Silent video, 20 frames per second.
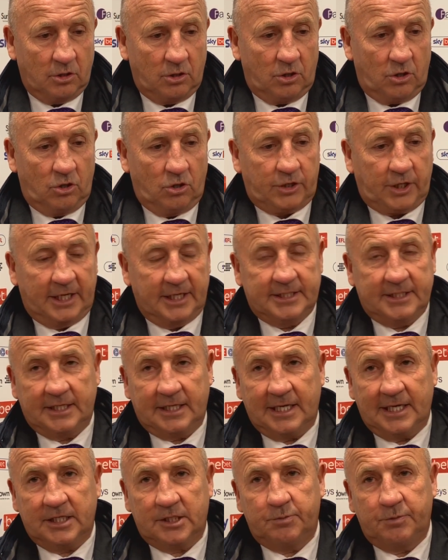all credit to the
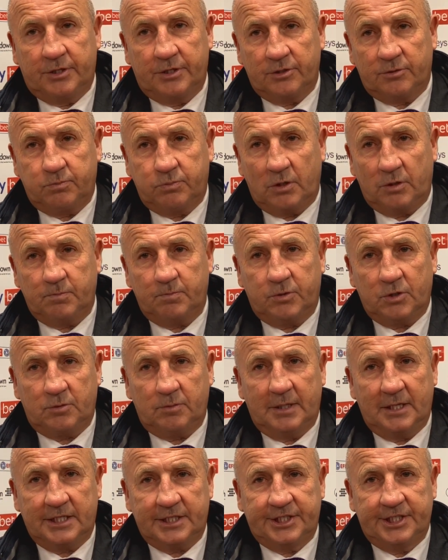lads, because
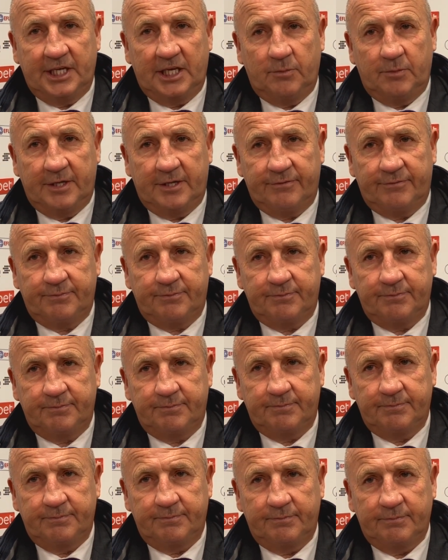possibly last year we'd have
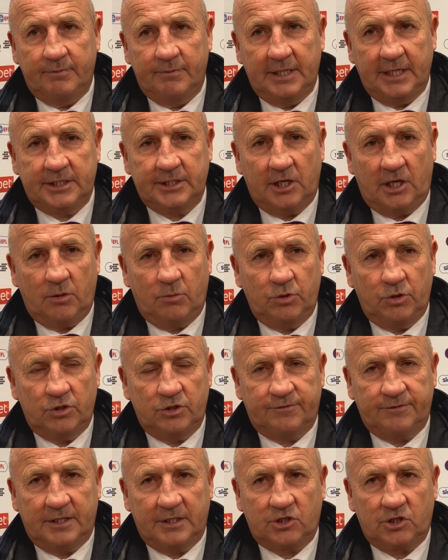licked our wounds,
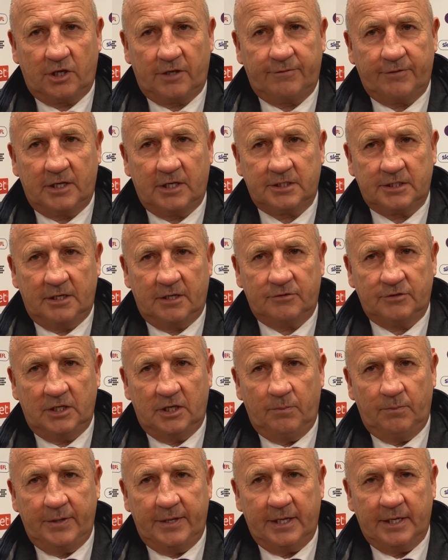felt sorry for ourselves a
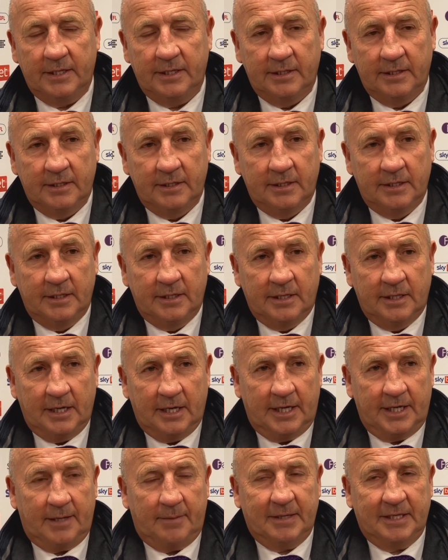little bit,
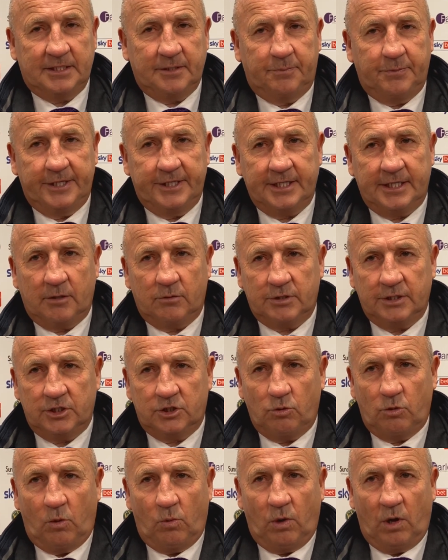and that might have petered out
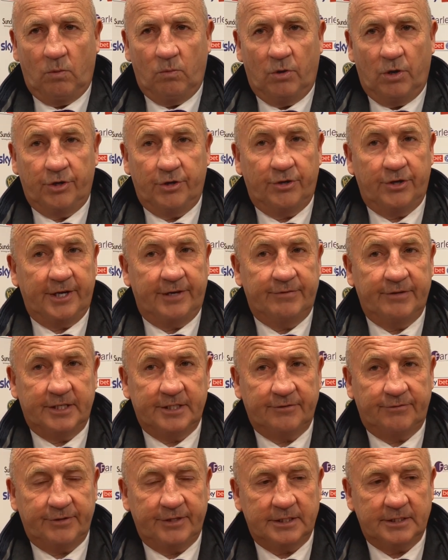into a 1-1 or even a
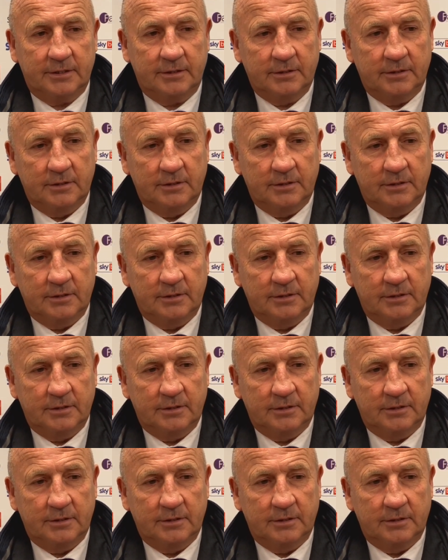defeat.